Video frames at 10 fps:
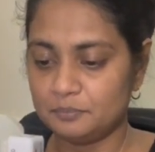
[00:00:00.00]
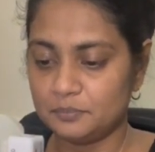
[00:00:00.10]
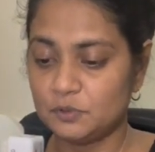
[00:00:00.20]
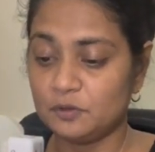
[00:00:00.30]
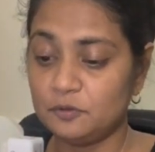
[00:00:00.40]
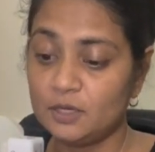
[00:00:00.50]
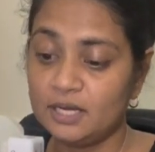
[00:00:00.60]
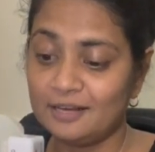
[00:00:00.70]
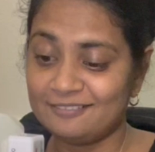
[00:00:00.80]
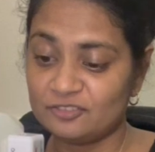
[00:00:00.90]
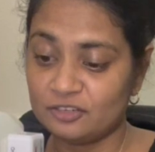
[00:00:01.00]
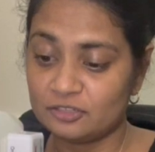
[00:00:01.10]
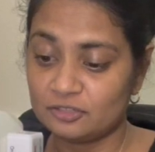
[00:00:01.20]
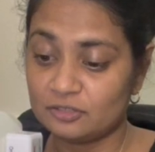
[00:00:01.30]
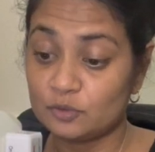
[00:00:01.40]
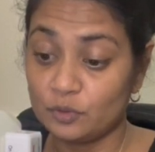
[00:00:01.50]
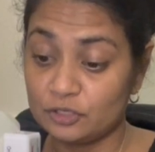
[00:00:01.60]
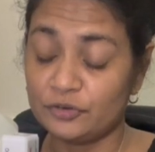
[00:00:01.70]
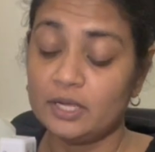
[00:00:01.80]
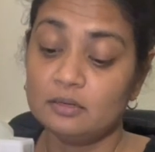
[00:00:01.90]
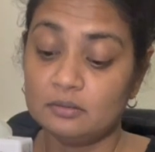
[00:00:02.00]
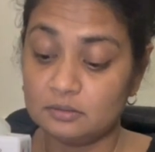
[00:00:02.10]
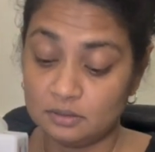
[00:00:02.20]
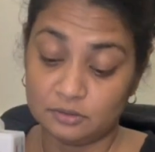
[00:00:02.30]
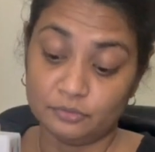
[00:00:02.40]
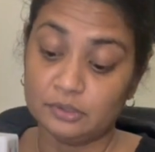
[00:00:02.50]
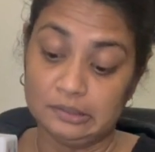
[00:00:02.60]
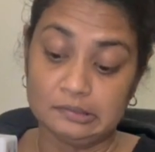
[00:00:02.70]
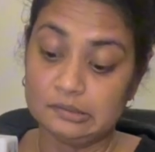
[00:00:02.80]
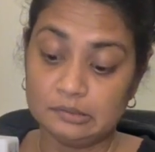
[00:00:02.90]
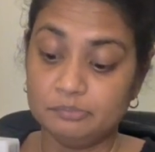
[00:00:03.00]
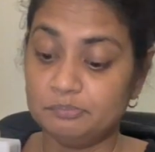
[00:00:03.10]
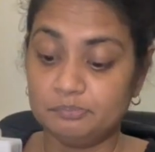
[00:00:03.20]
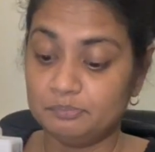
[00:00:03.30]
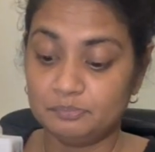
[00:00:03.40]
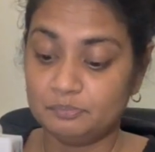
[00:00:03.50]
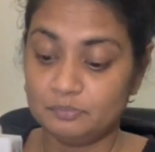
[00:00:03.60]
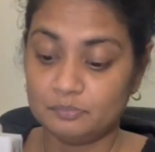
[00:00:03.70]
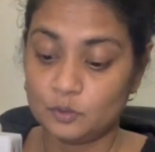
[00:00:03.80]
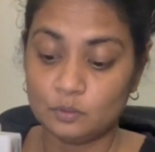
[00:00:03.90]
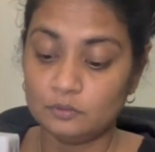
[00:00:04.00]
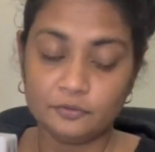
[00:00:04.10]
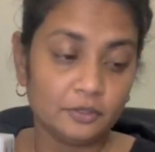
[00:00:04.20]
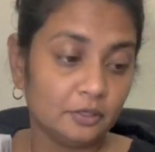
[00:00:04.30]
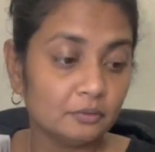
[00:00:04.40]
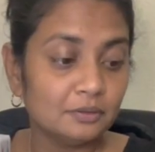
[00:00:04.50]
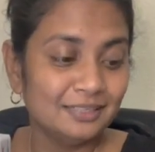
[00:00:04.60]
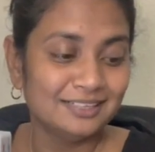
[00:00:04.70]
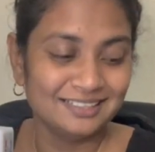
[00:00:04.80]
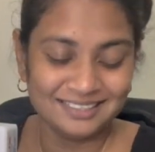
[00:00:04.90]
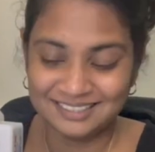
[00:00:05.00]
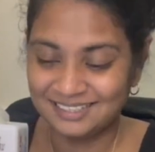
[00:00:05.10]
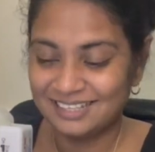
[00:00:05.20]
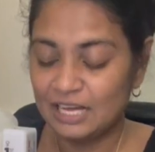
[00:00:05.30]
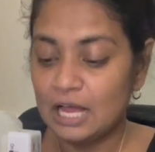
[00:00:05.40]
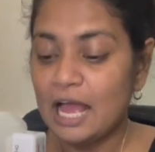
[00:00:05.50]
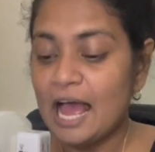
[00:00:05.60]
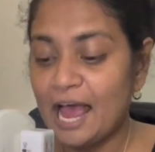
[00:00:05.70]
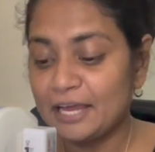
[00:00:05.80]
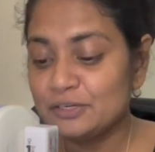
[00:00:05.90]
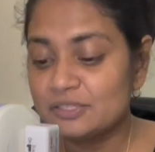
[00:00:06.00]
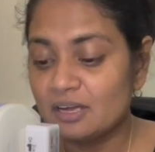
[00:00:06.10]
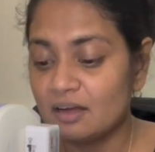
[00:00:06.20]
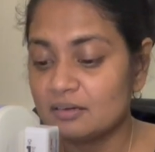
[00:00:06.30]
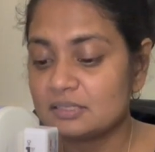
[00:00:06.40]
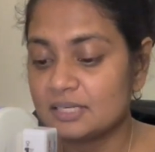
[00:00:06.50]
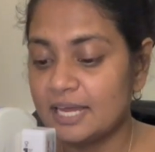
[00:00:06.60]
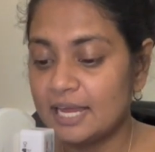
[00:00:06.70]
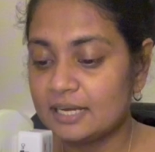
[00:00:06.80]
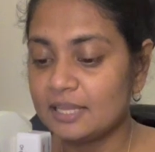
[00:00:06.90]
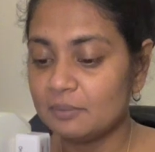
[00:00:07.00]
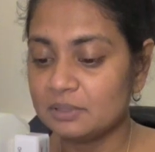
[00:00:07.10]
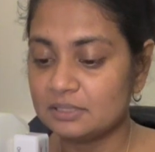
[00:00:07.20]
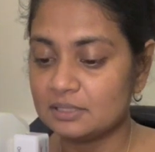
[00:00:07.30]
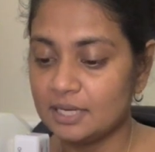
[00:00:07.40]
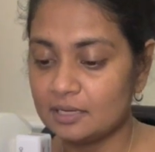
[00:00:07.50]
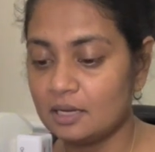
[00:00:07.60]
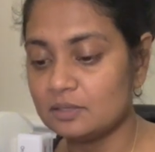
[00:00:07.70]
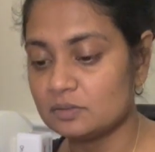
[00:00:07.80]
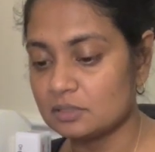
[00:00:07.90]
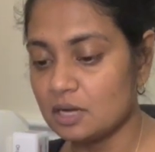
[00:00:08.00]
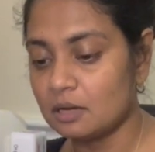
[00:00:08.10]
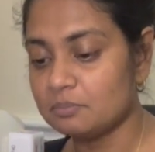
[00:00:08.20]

So if you hit half square triangles, this really isn't the quilt for you. I used to honestly hate them until I got those block